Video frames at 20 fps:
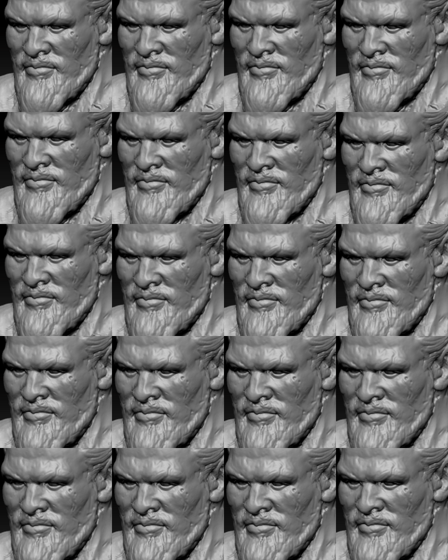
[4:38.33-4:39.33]

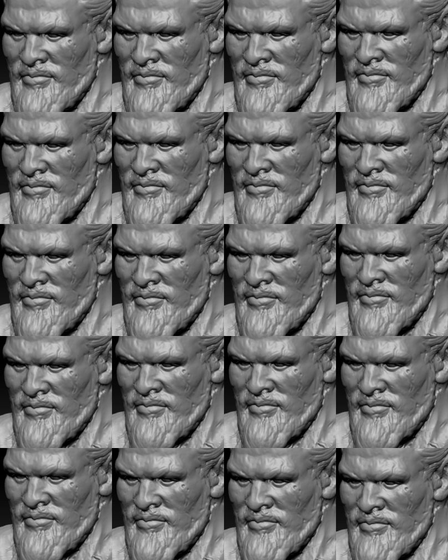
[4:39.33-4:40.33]

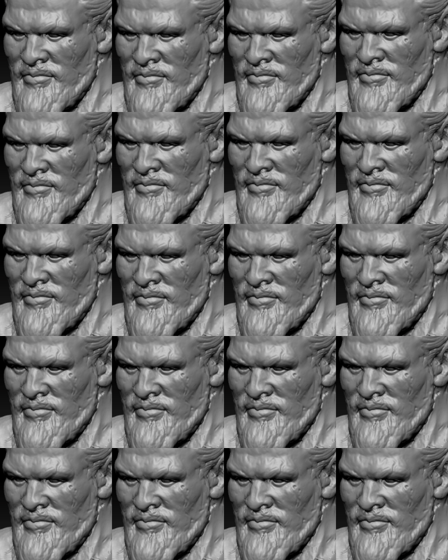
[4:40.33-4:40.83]
No one is speaking in this clip.